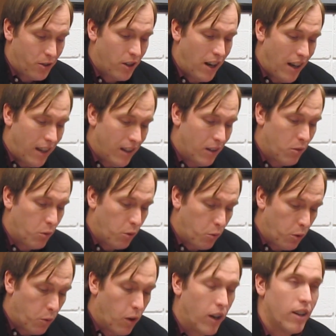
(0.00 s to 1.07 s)
trying to,
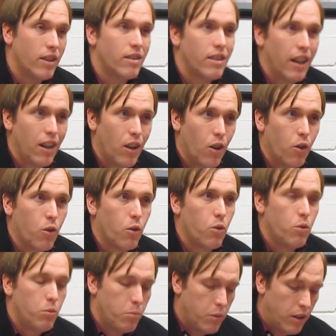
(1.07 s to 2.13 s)
we wanted to stay
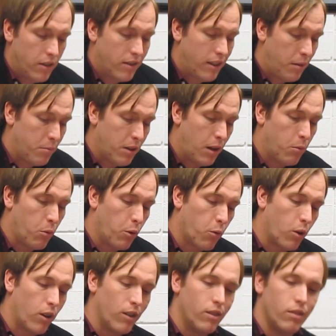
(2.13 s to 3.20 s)
local, but at the same time, we
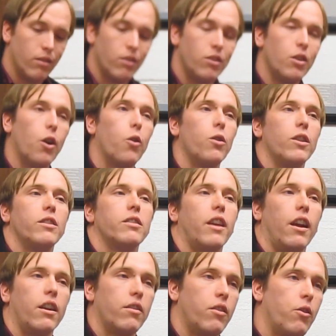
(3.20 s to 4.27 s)
weren't totally
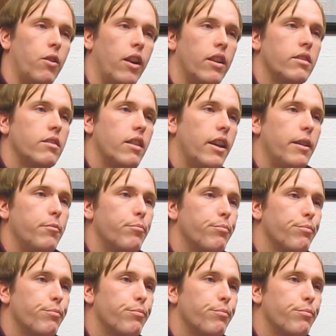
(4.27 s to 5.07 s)
scared of going out the state.